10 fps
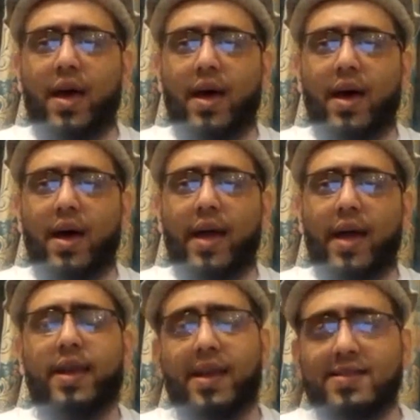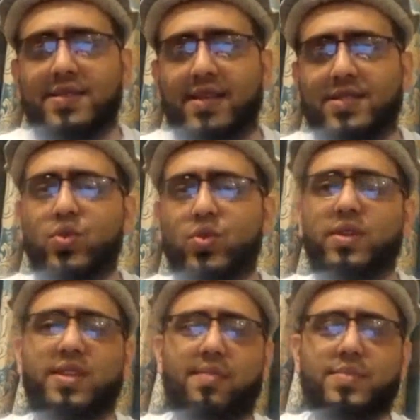at an instance
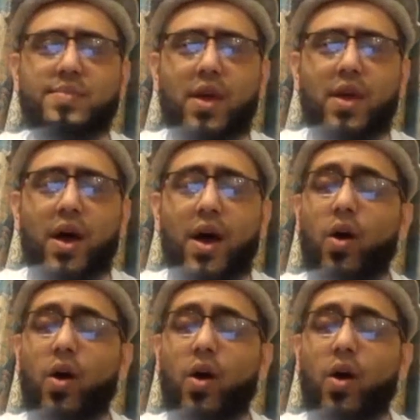to the teams